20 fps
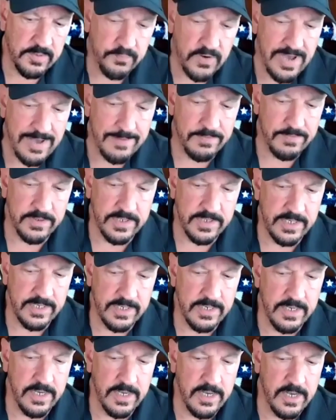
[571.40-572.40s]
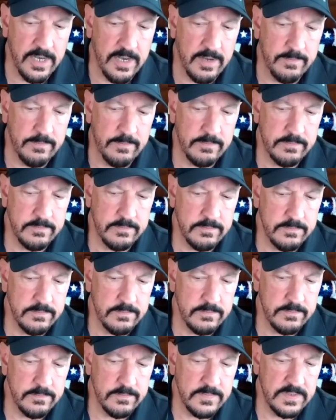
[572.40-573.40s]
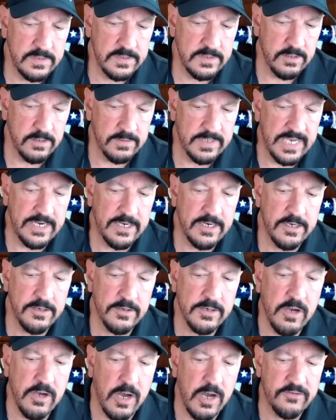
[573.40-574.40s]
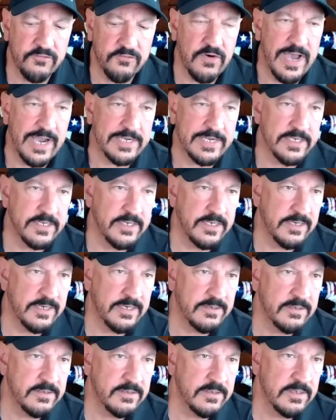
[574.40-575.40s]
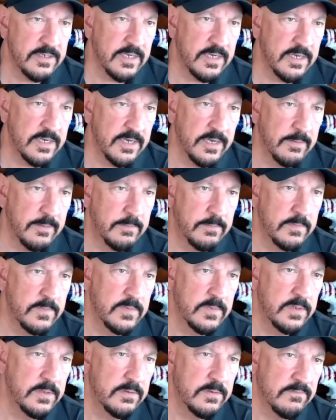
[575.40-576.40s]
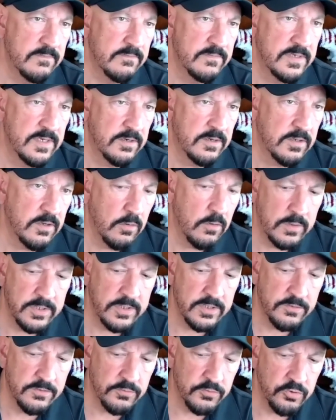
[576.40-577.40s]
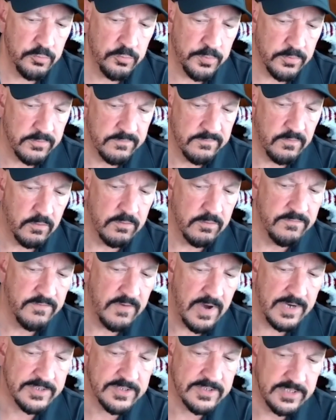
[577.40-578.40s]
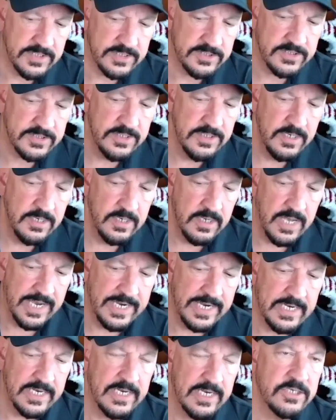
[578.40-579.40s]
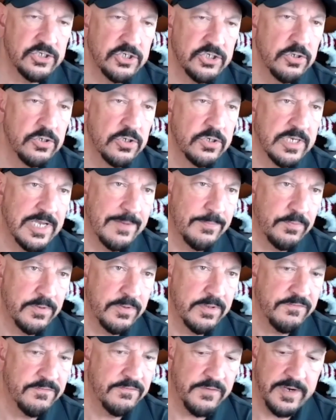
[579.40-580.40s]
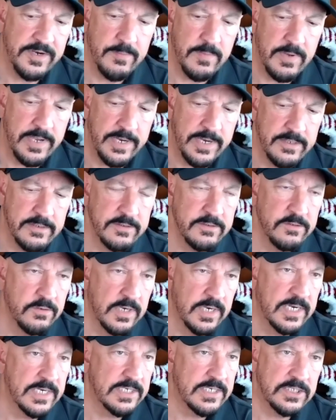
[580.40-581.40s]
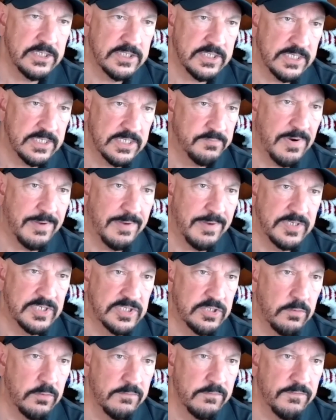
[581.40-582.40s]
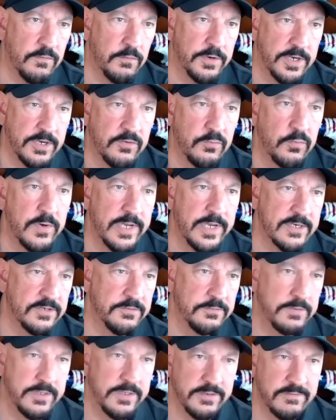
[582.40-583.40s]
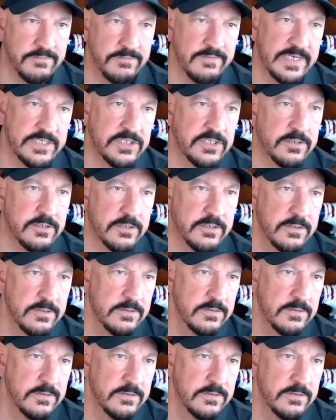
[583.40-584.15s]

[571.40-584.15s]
probably, um, you know, get it under contract and then, uh, you know, go in the group or or Voxus. I can get you hooked up with a friend of mine who can get these things probably sold for you quick to another investor.